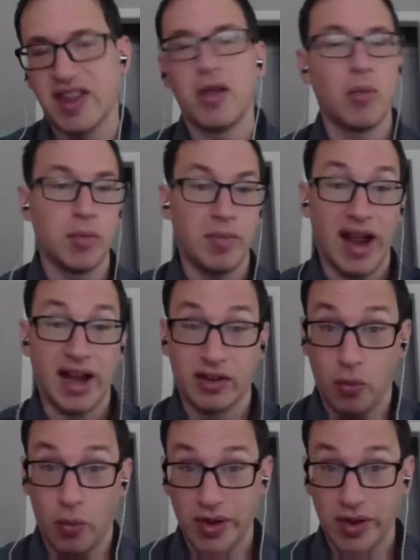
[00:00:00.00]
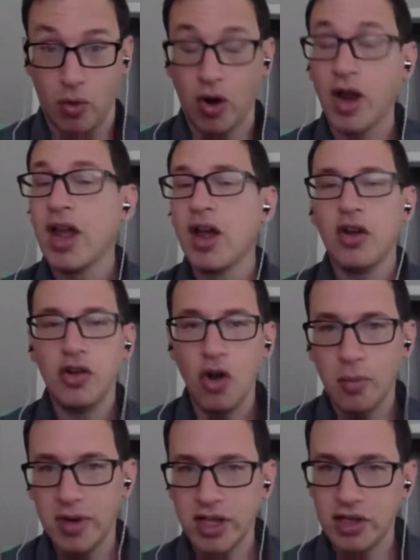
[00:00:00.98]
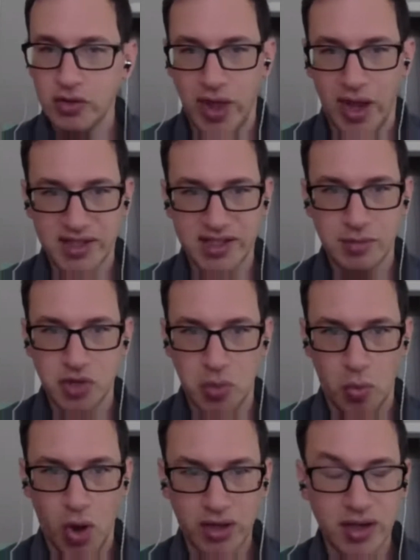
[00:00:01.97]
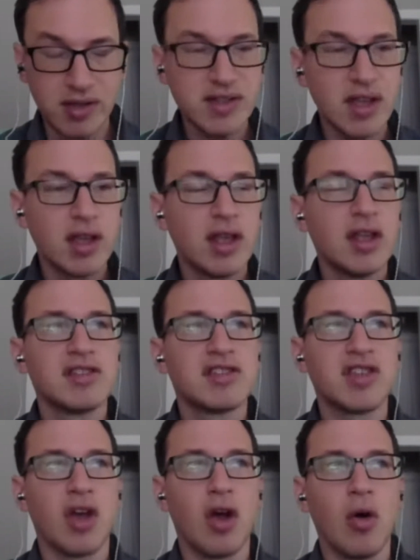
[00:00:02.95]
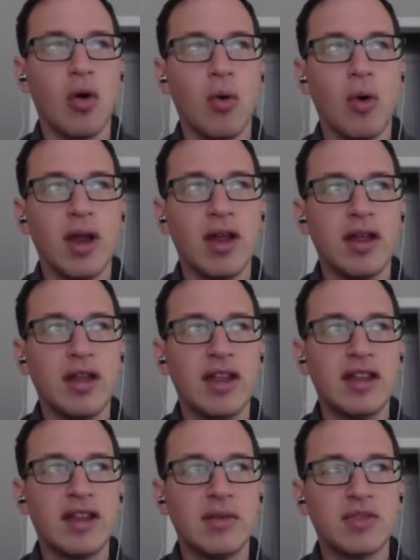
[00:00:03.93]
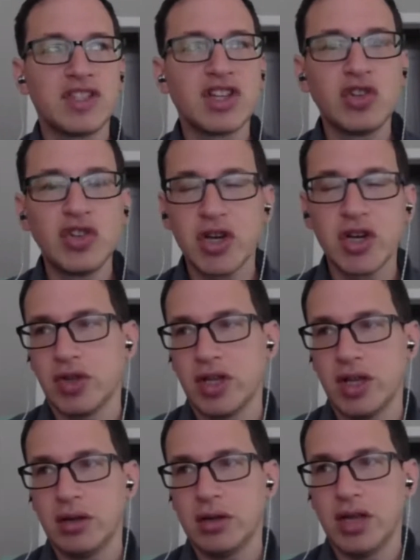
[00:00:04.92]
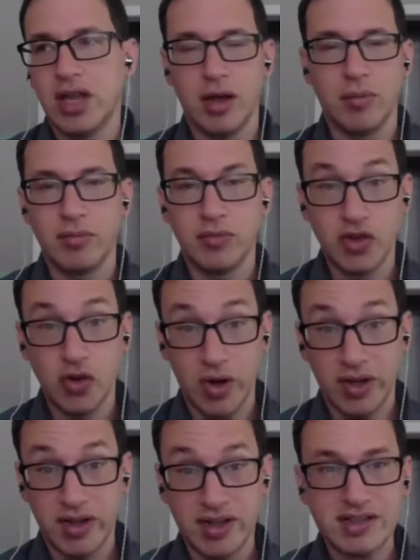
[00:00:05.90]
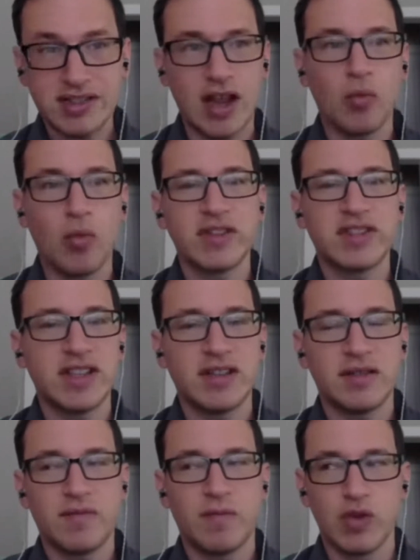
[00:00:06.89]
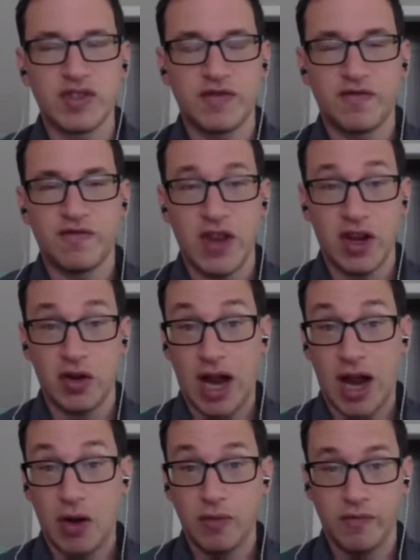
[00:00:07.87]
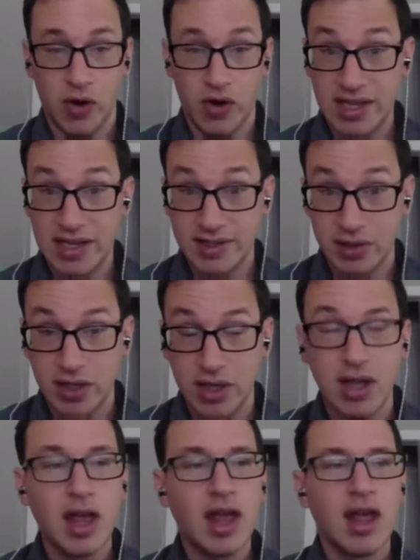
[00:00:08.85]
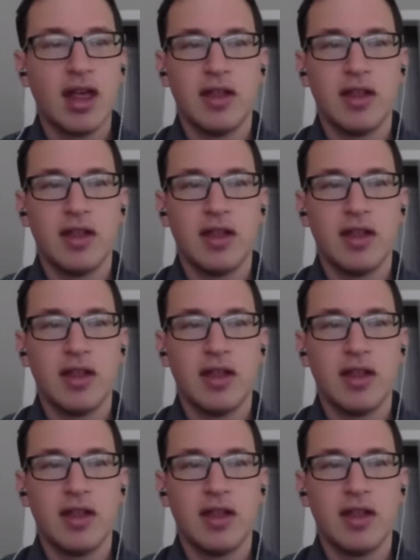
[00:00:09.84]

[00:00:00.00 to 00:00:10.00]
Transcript: and then they went back to the way they were. Nobody could do that except Jim Watkins. So it was clearly him doing this. And once it was figured out very easily,